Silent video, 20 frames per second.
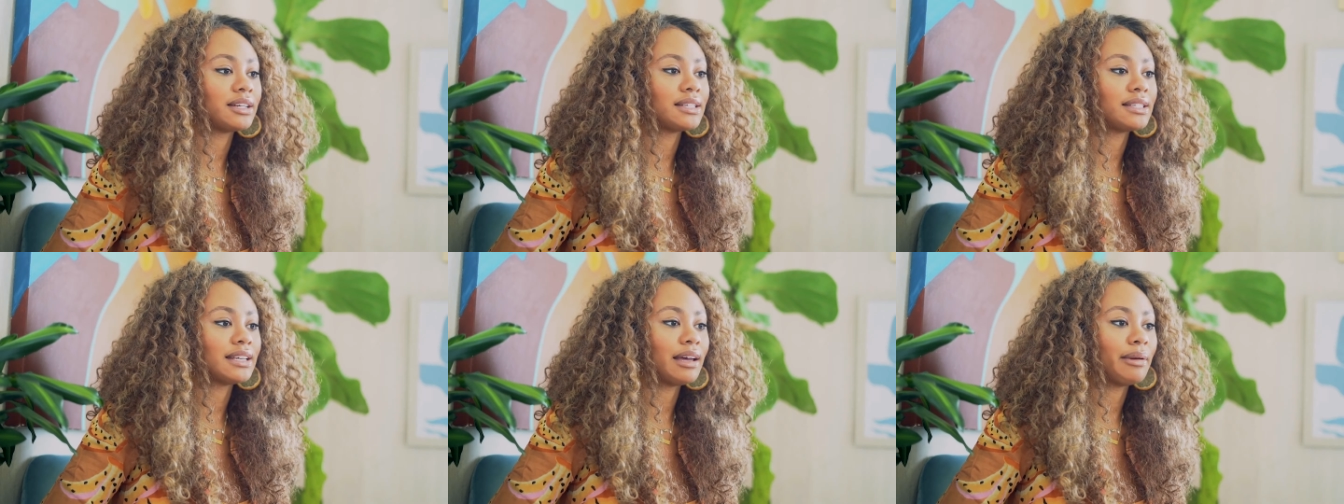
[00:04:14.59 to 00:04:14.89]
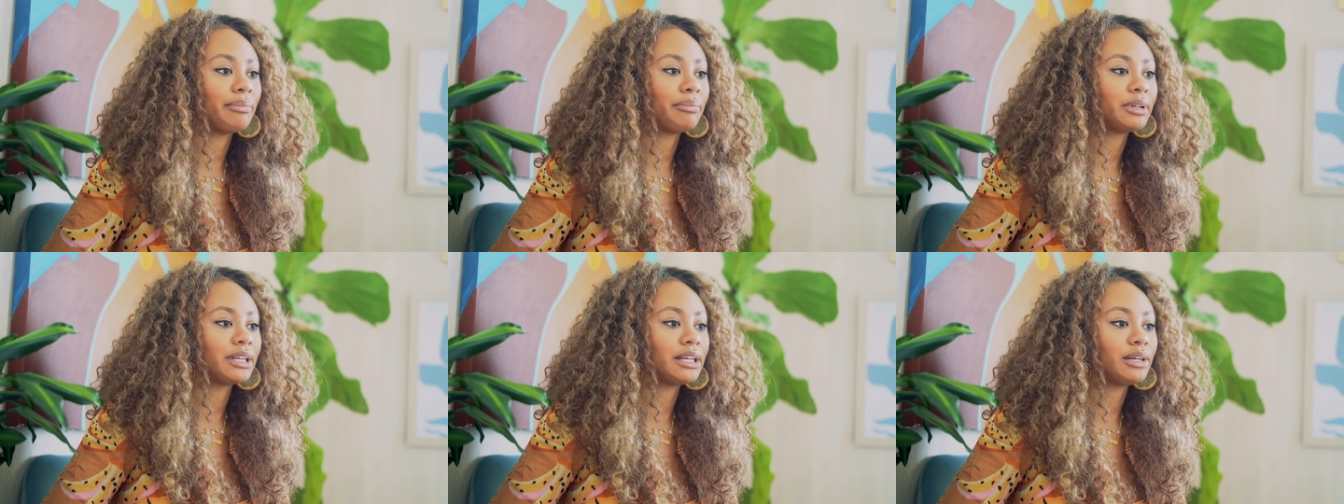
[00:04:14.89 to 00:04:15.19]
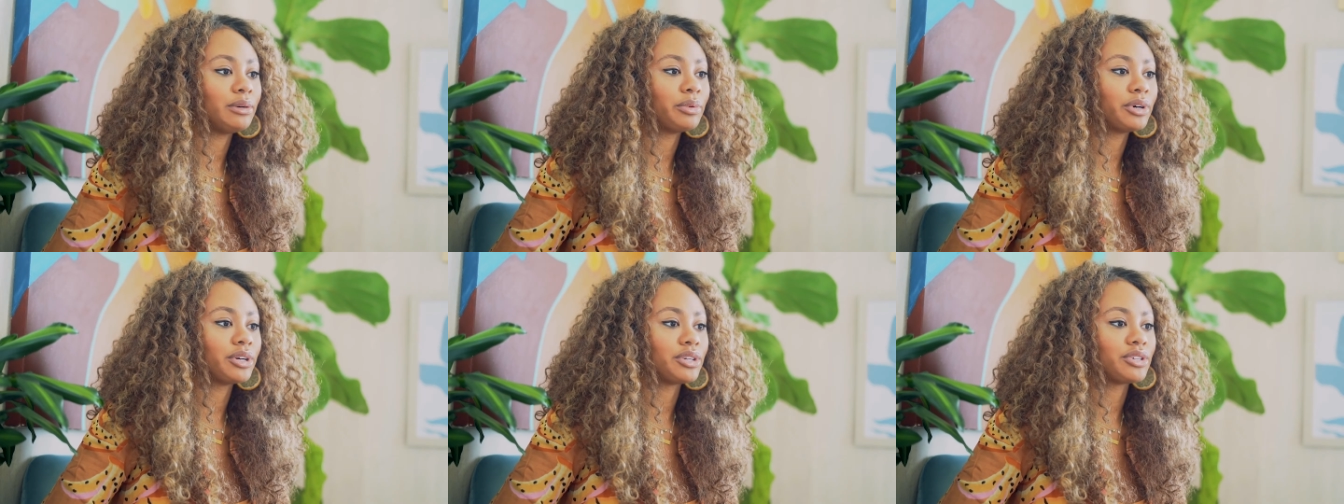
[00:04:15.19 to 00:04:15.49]

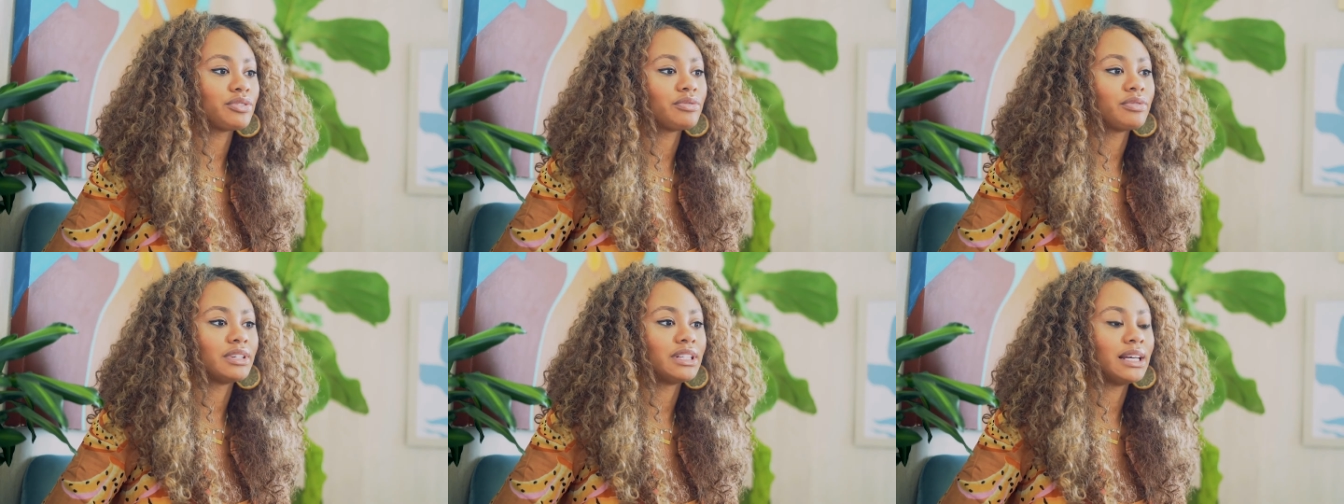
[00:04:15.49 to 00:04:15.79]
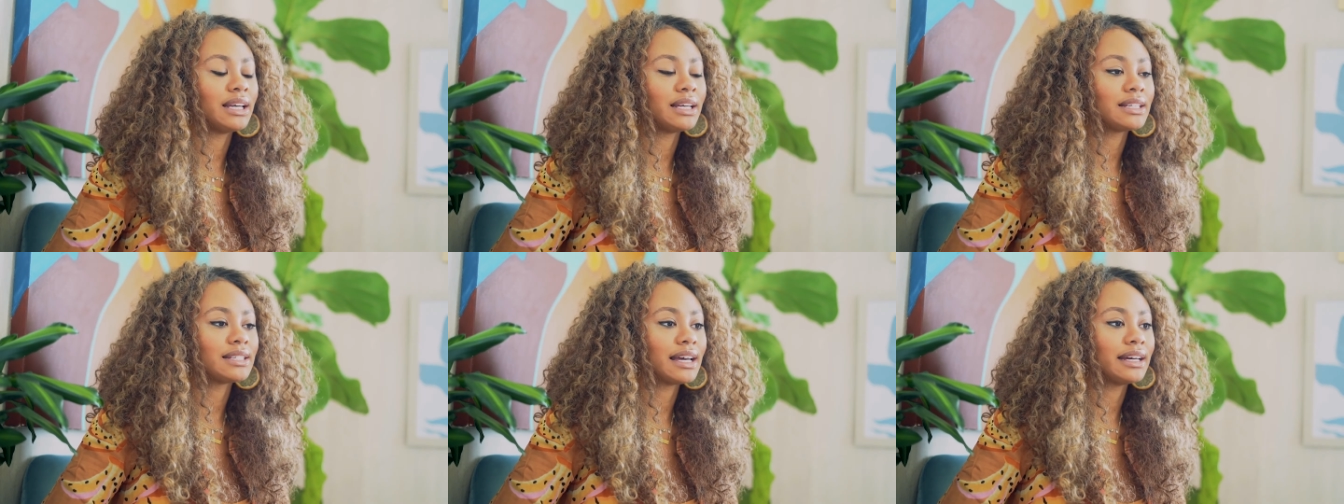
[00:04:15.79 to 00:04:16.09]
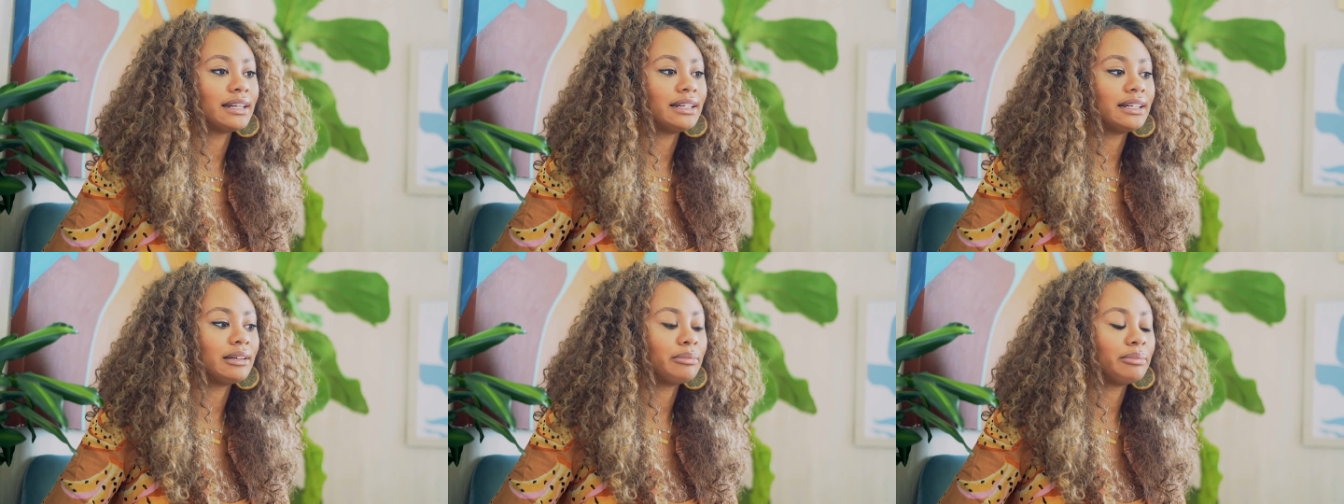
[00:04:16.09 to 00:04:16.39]
Esembly was really
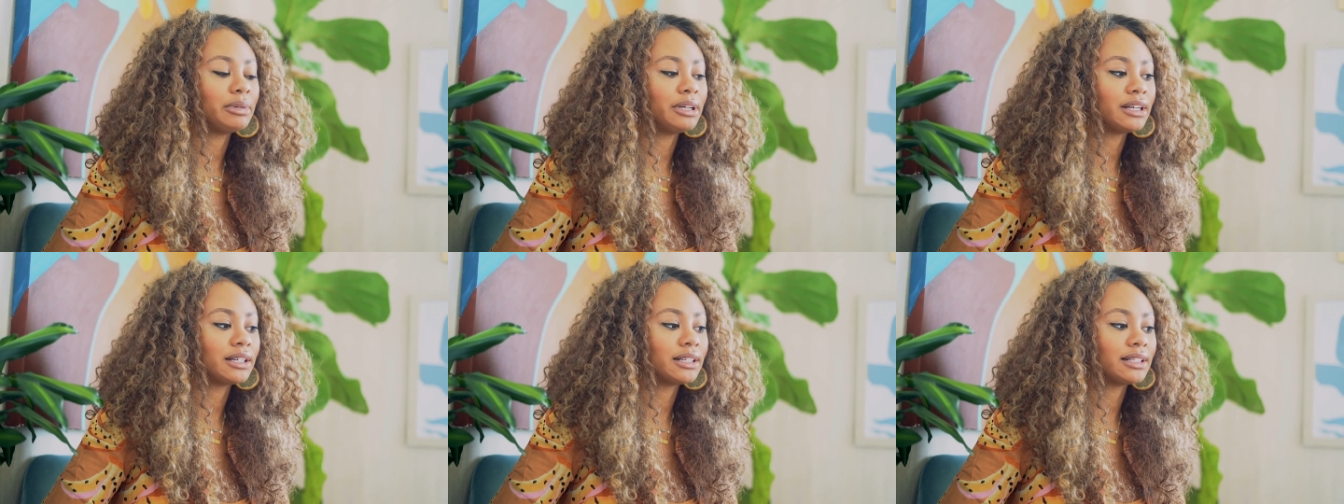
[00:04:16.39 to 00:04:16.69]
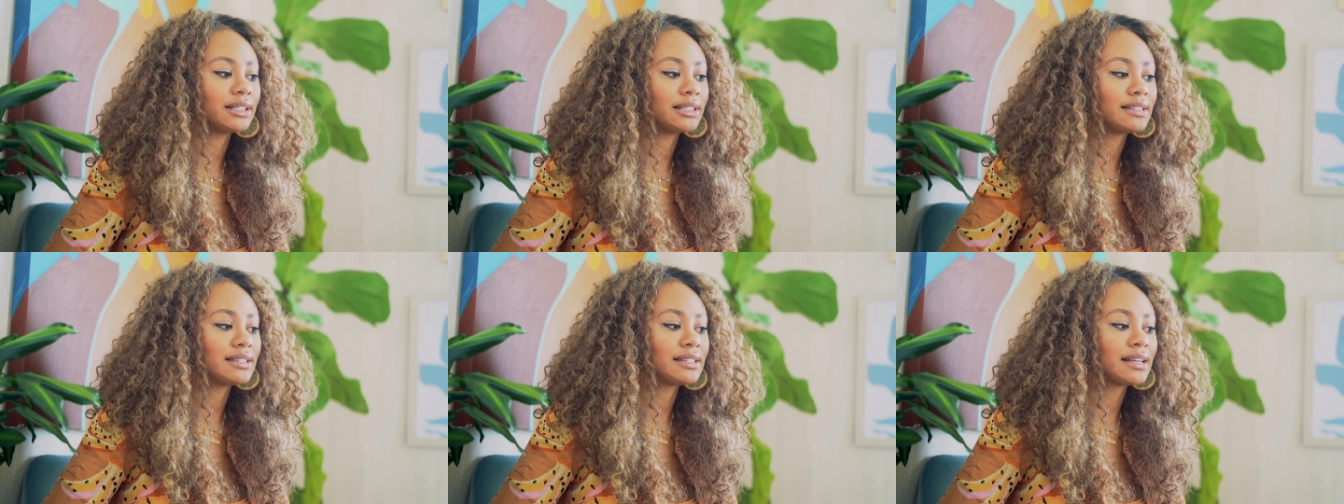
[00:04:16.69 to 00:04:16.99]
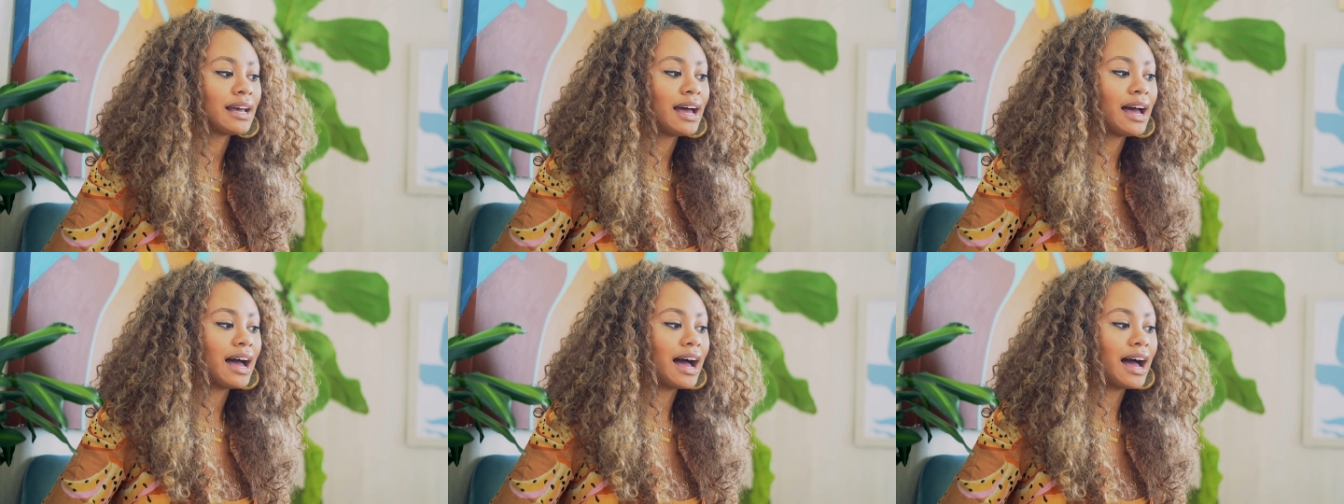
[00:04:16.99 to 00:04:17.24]
exciting because